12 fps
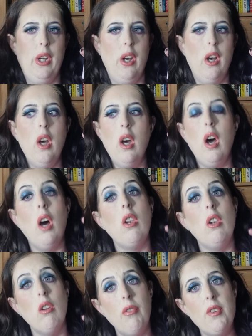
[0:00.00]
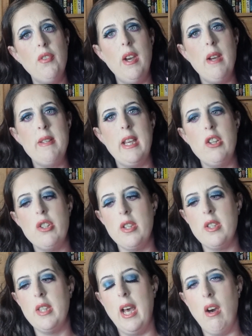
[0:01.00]
under a loved
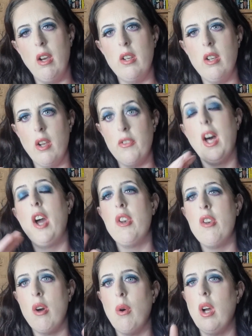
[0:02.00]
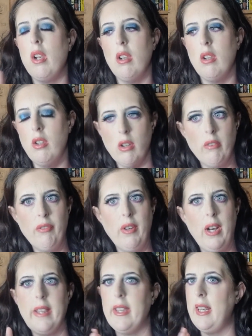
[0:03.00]
foundation that I know I
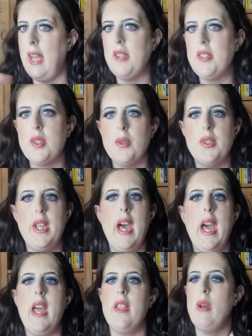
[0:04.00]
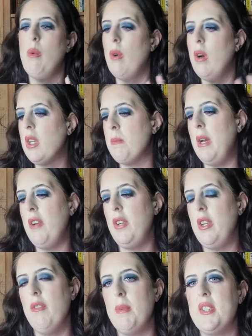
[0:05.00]
love and that lasts all day and that works
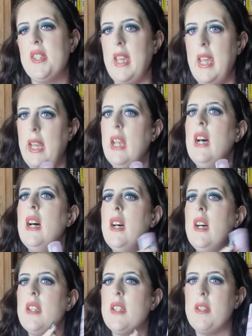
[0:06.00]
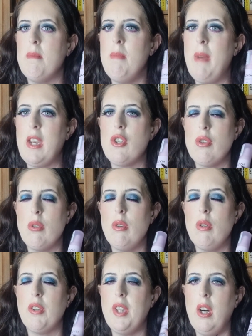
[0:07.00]
perfectly for my skin, to make
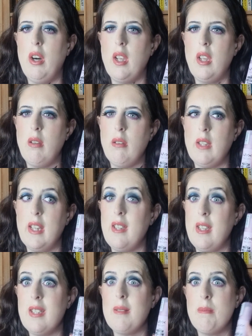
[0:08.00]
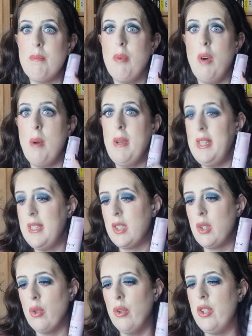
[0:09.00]
sure that this
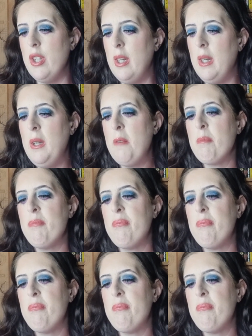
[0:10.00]
primer is good.